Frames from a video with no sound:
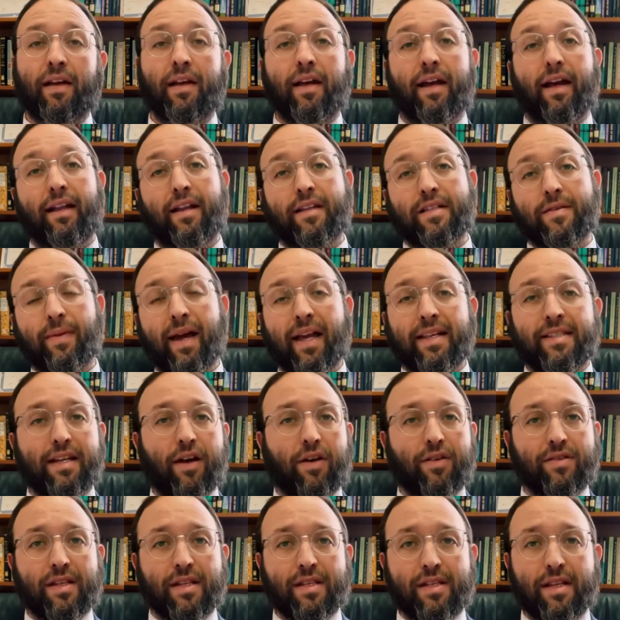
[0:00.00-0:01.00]
And it's amazing, I
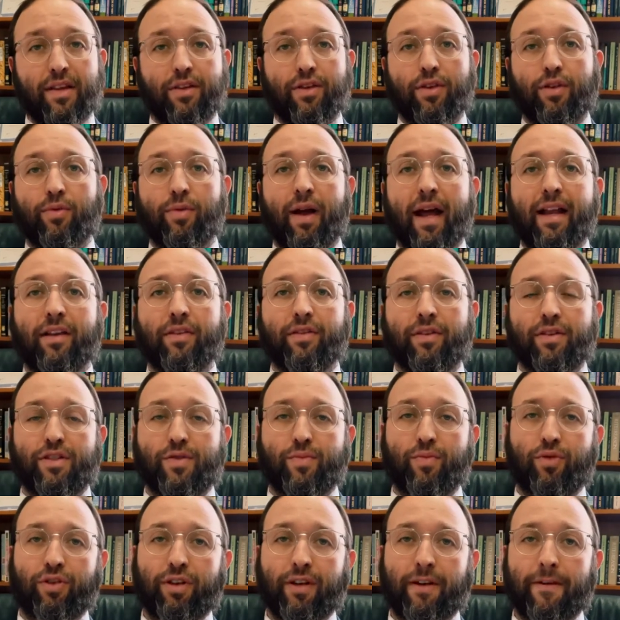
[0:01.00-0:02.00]
was listening to the radio this
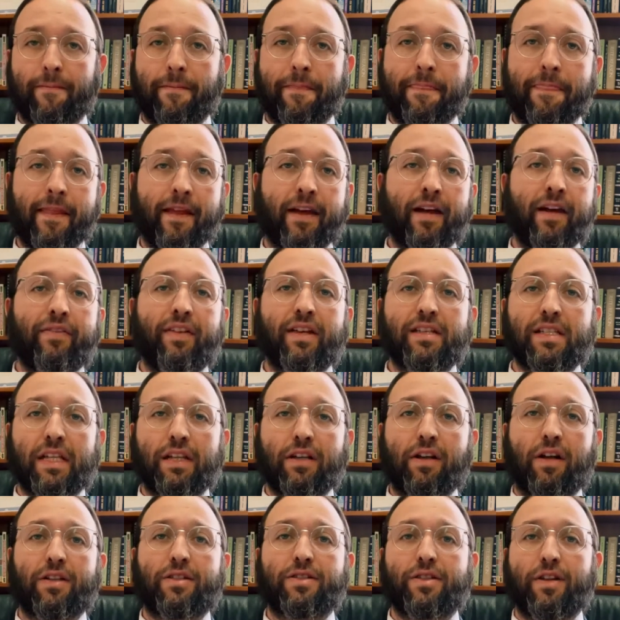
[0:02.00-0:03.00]
morning, there's a
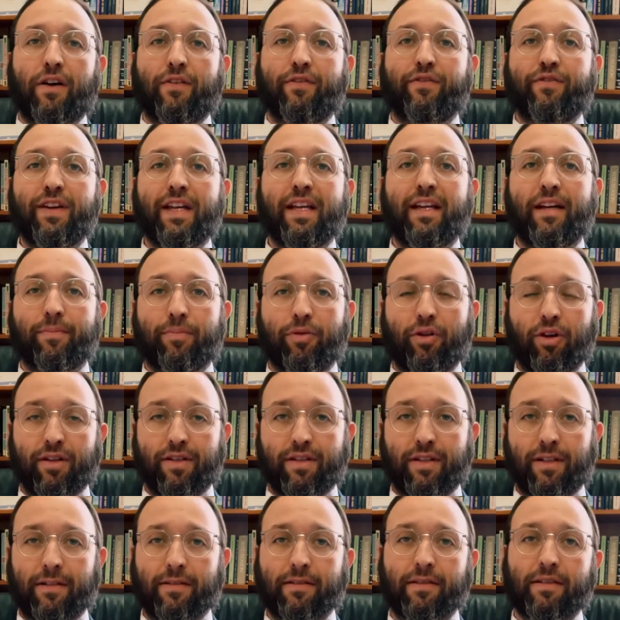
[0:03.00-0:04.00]
lot of finger
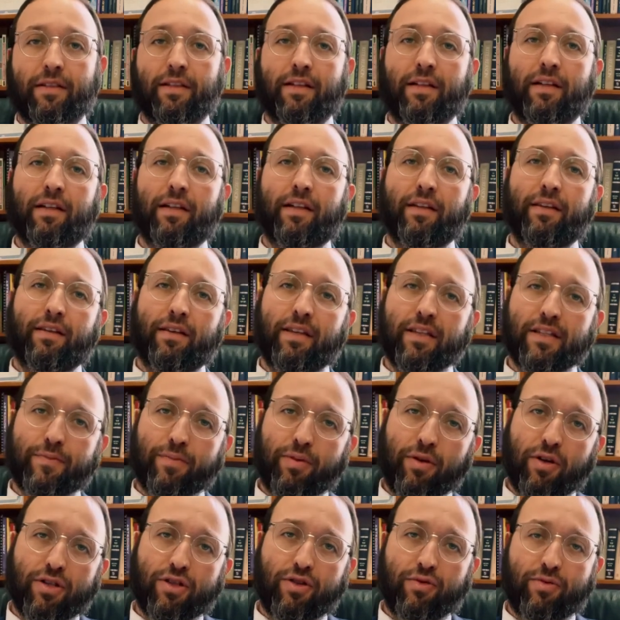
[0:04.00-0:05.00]
pointing. This
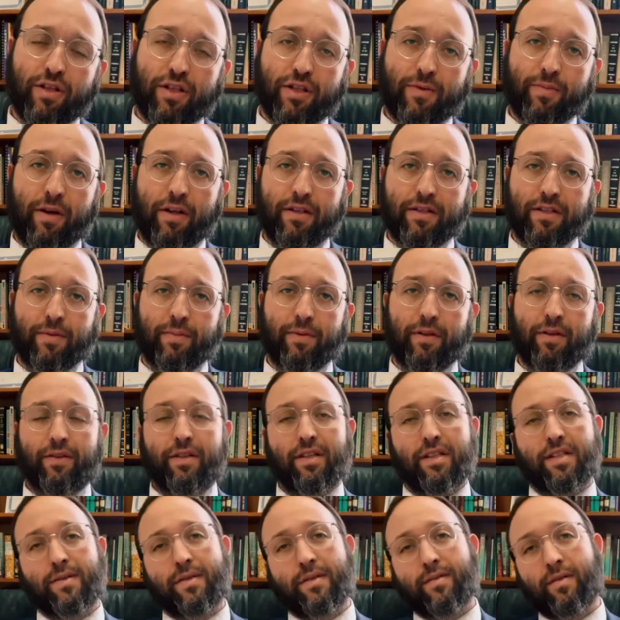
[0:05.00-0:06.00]
person is responsible,
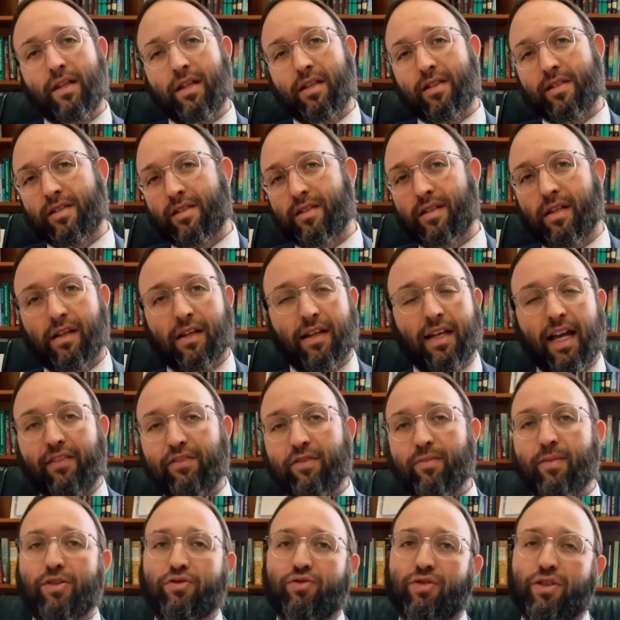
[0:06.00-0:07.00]
this
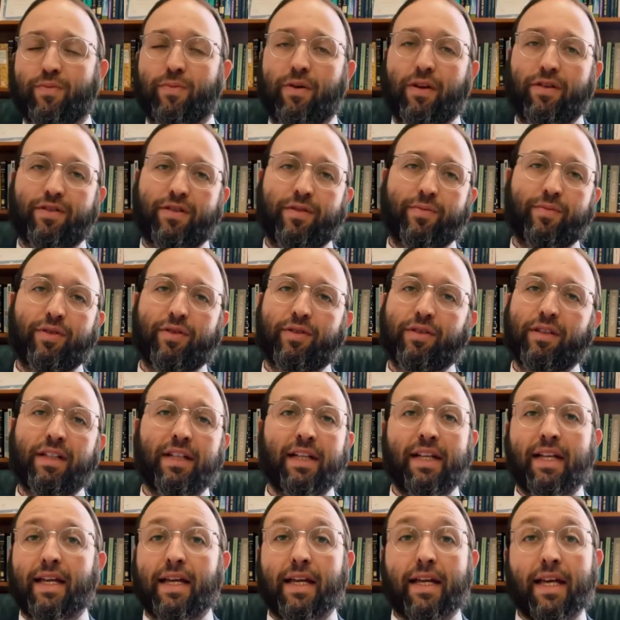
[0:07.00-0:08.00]
government's responsible.
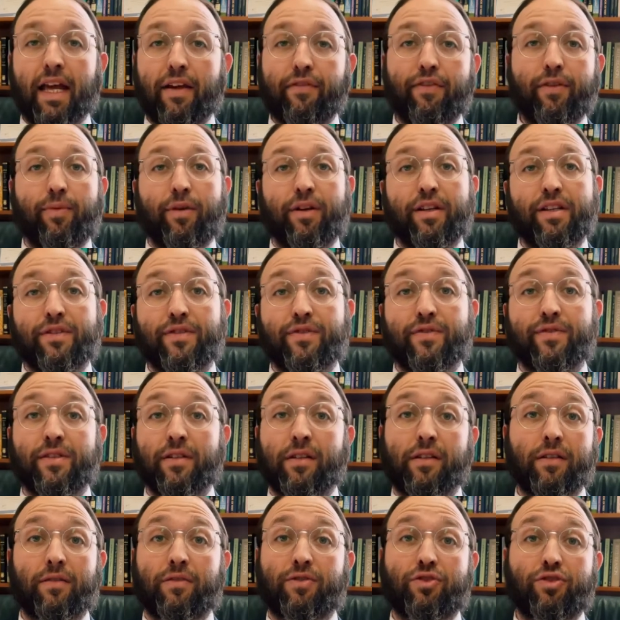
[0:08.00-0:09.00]
Everybody's
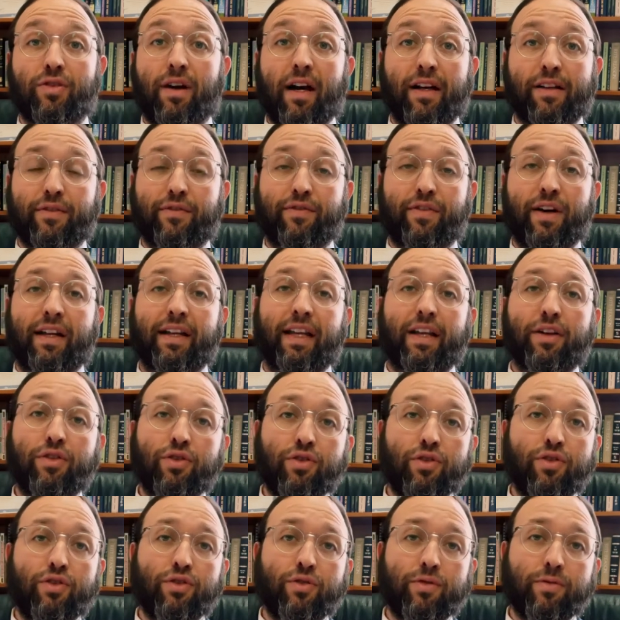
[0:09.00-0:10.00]
trying to find out
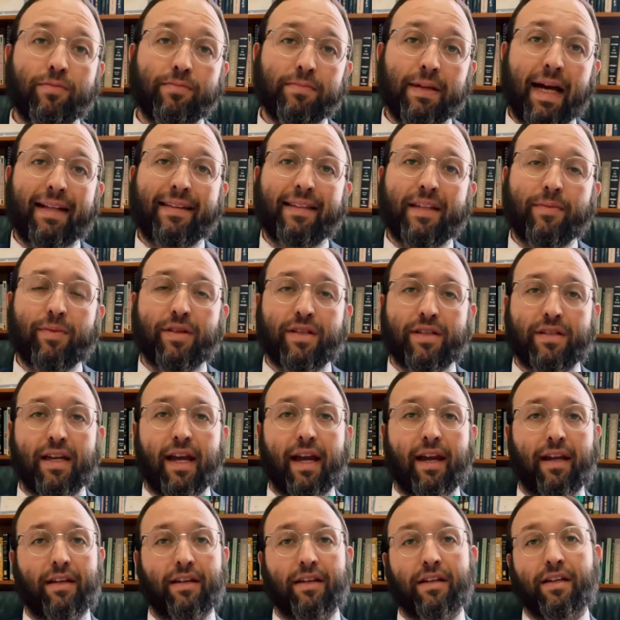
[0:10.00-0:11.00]
who made the
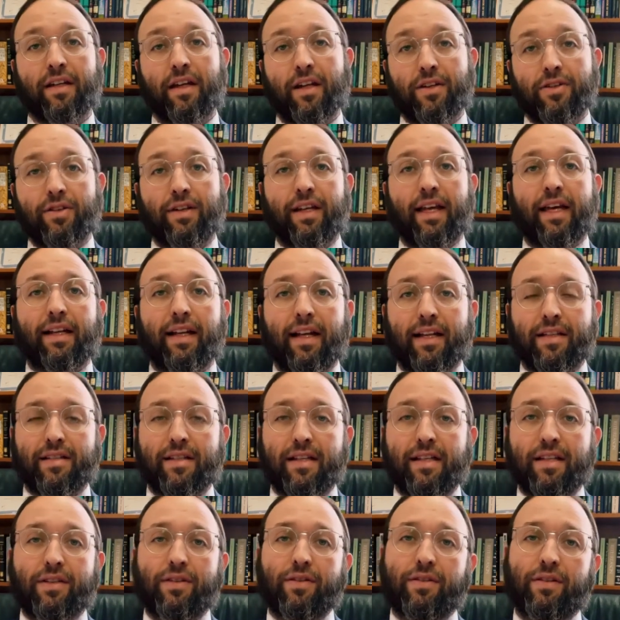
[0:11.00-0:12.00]
mistake to get us
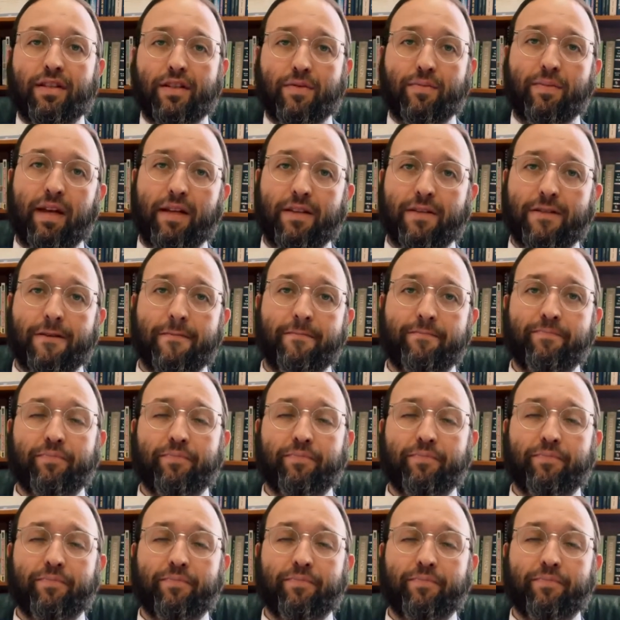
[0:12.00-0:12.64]
into this mess.